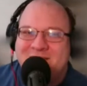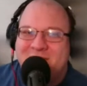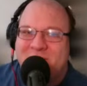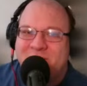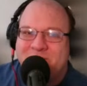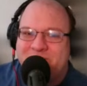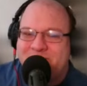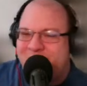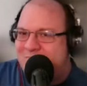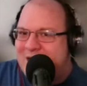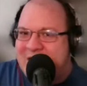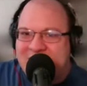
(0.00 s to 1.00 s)
So
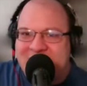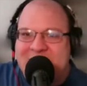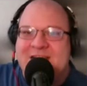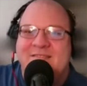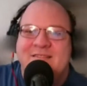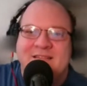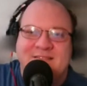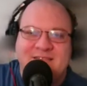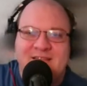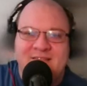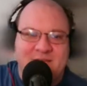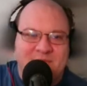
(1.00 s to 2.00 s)
I could easily
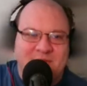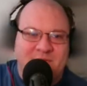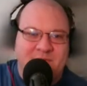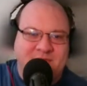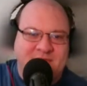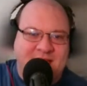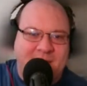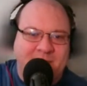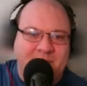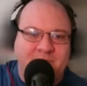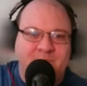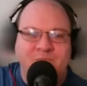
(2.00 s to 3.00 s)
see something where this
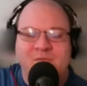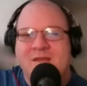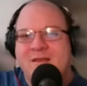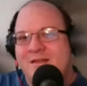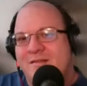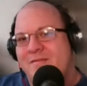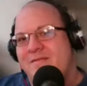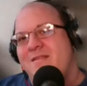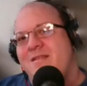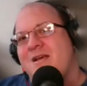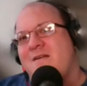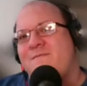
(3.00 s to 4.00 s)
happened.
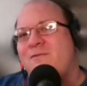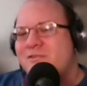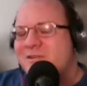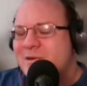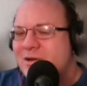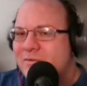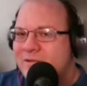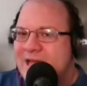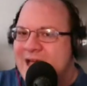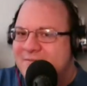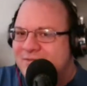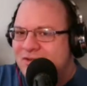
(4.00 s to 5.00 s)
Unfortunately, we don't
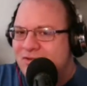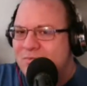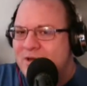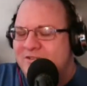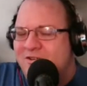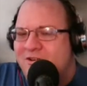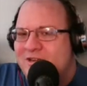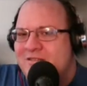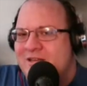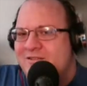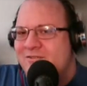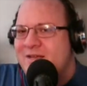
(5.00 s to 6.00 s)
really have too much
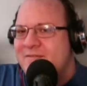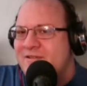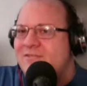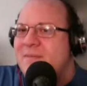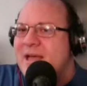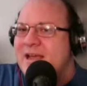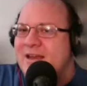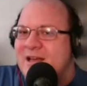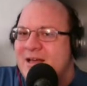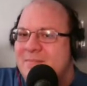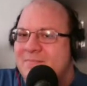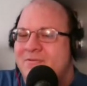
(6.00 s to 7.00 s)
archaeological evidence to back it
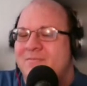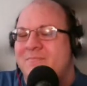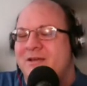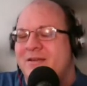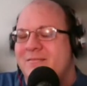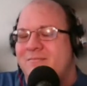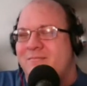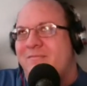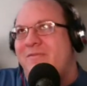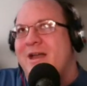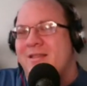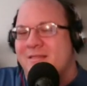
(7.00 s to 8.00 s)
up, but
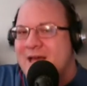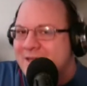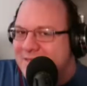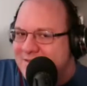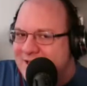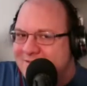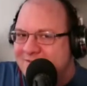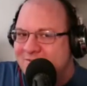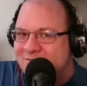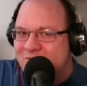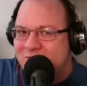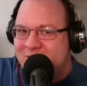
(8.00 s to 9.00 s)
not a lot of these
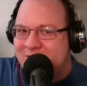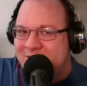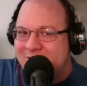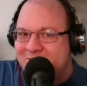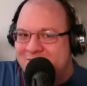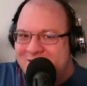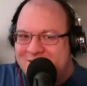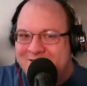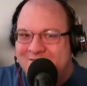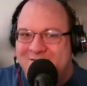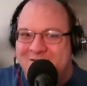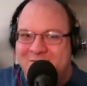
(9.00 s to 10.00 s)
answers do either.
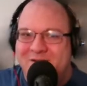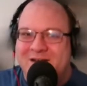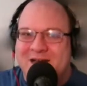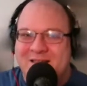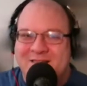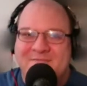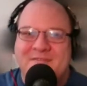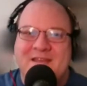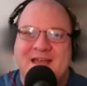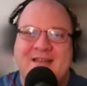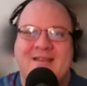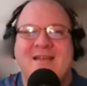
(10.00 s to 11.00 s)
So we're kind of left
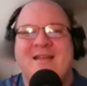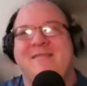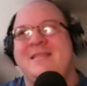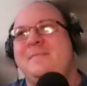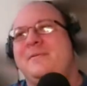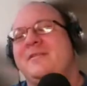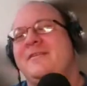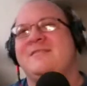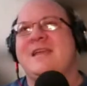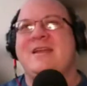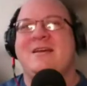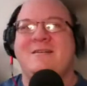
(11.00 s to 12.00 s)
in that nebulous
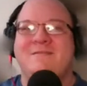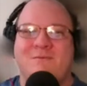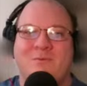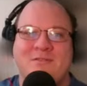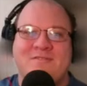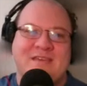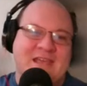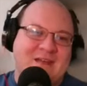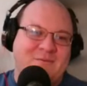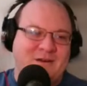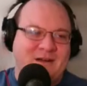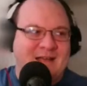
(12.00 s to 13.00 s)
state of, once
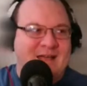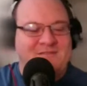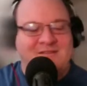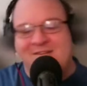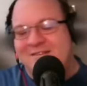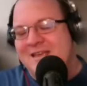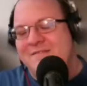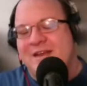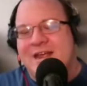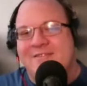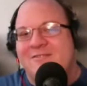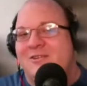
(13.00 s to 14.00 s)
again, we're going to have to just give
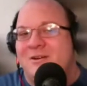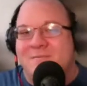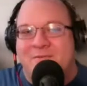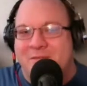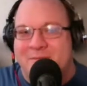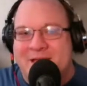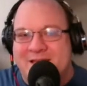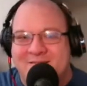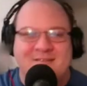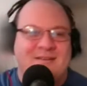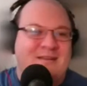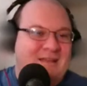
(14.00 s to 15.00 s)
an answer and hope for the
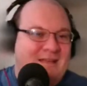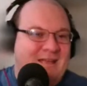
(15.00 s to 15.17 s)
best